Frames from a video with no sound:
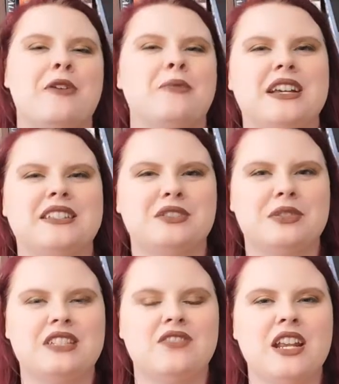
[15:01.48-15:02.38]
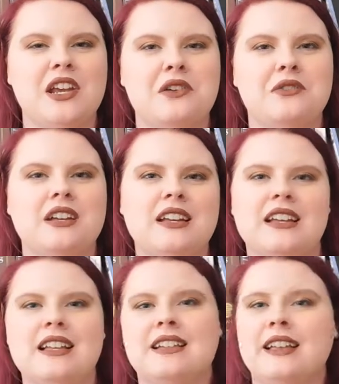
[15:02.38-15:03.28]
hope you guys enjoyed this video.
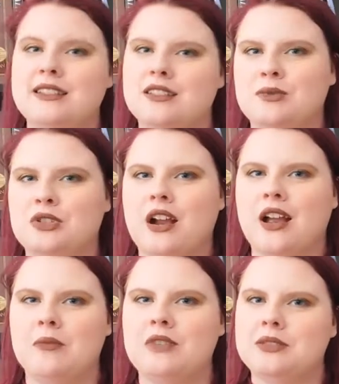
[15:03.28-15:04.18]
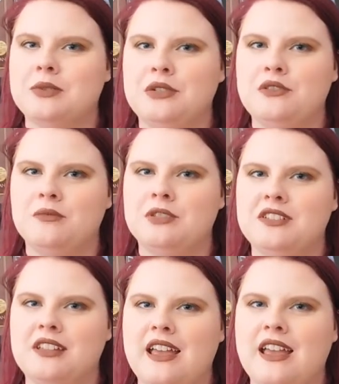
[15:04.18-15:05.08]
Like and subscribe, that's what YouTubers
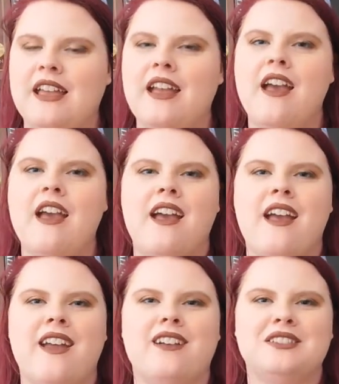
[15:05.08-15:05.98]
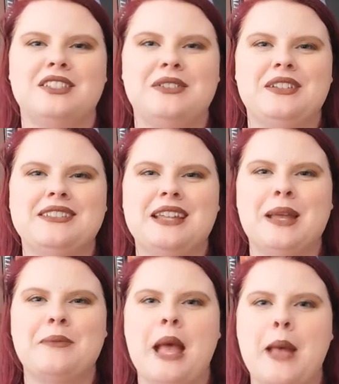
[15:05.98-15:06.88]
say. And I'll see you next
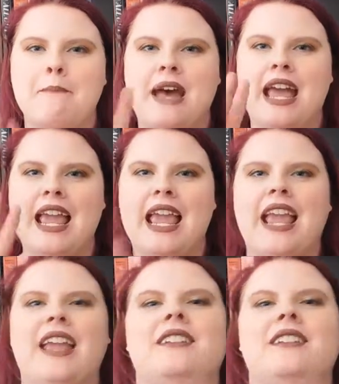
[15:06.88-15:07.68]
time. Bye!